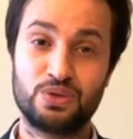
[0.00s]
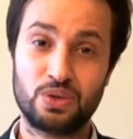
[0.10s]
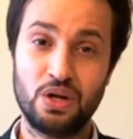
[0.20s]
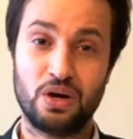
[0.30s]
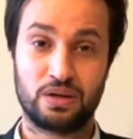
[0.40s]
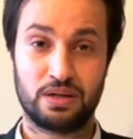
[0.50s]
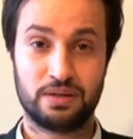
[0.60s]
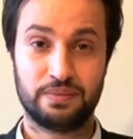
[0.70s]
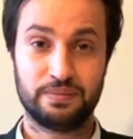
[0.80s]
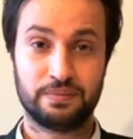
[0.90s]
o'clock?
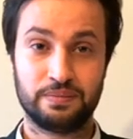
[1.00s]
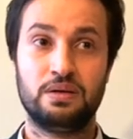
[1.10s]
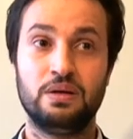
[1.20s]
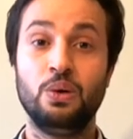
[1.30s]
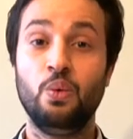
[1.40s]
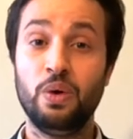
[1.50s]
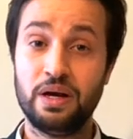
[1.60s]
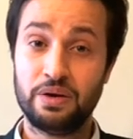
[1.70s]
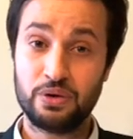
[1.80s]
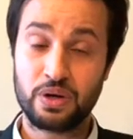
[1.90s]
When
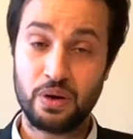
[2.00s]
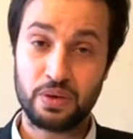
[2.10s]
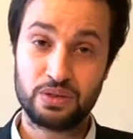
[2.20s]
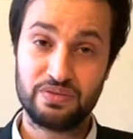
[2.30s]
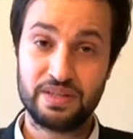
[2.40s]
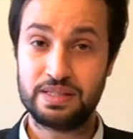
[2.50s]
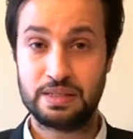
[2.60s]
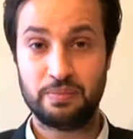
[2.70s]
are you going to visit